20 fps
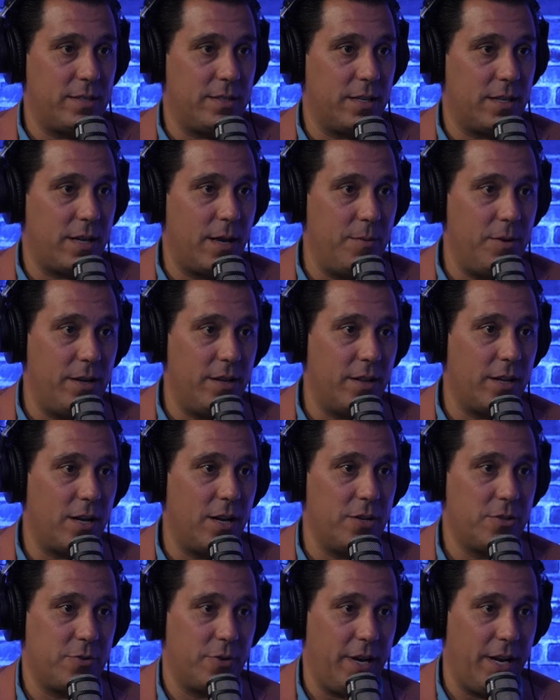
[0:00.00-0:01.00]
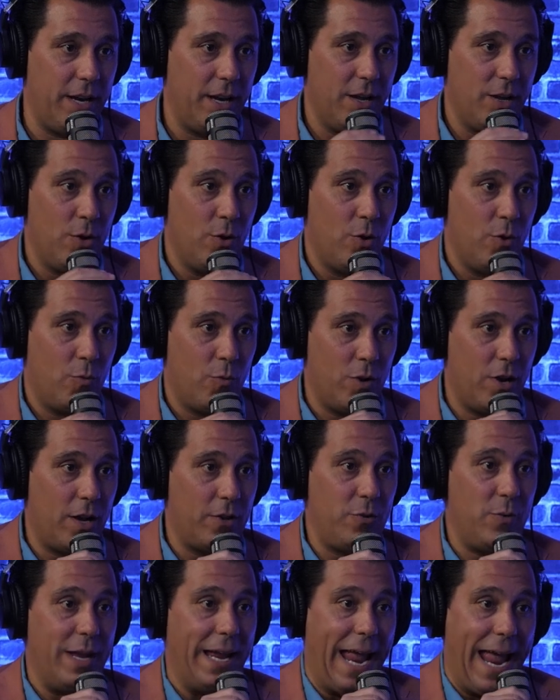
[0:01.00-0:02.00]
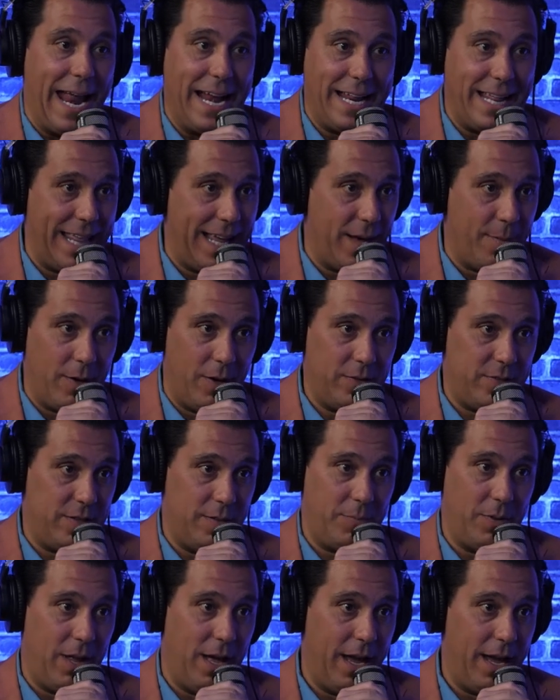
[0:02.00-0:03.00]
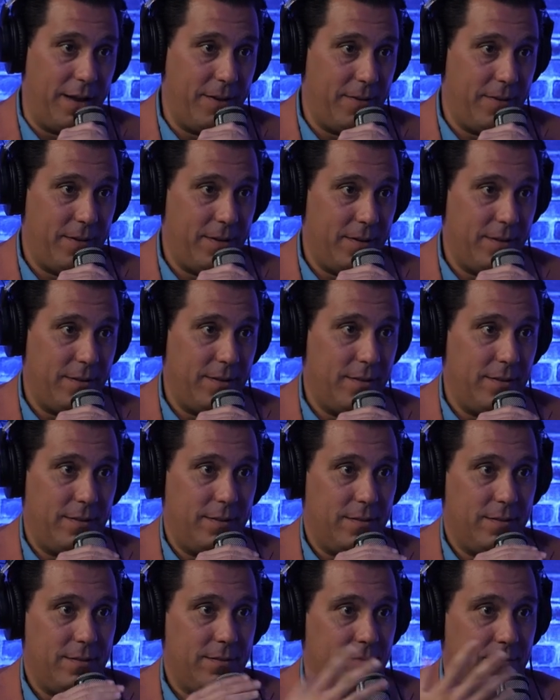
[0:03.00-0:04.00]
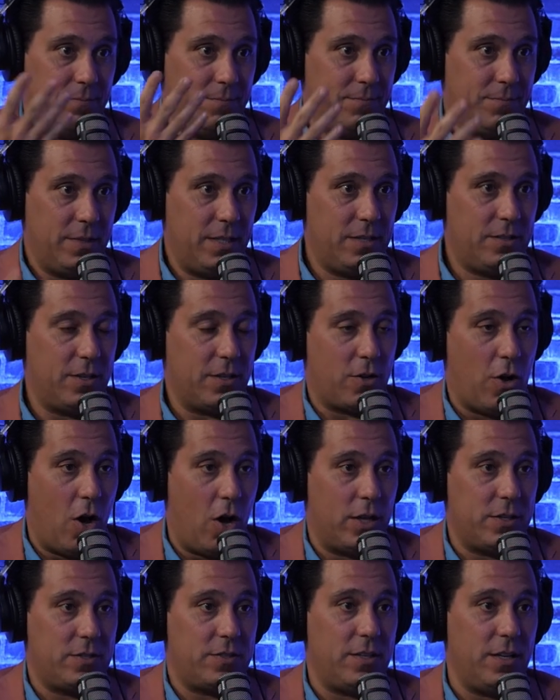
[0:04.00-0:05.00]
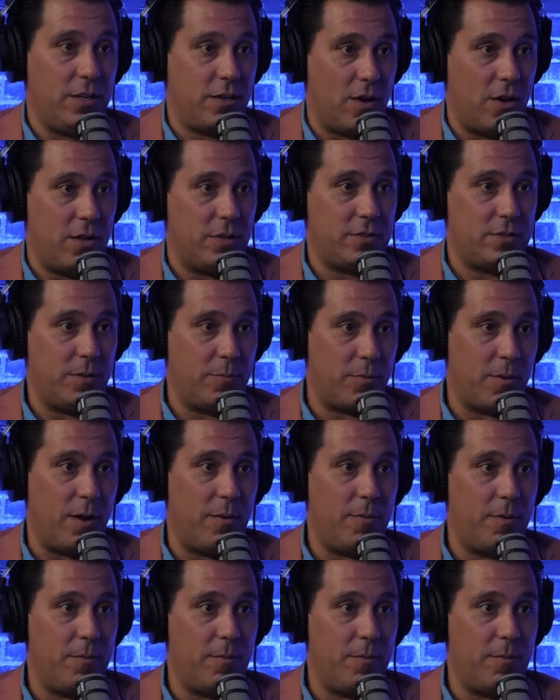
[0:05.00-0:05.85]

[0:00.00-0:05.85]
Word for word: to come into the country. We're not doing anything about supply. It's a constant, constant. Problem. How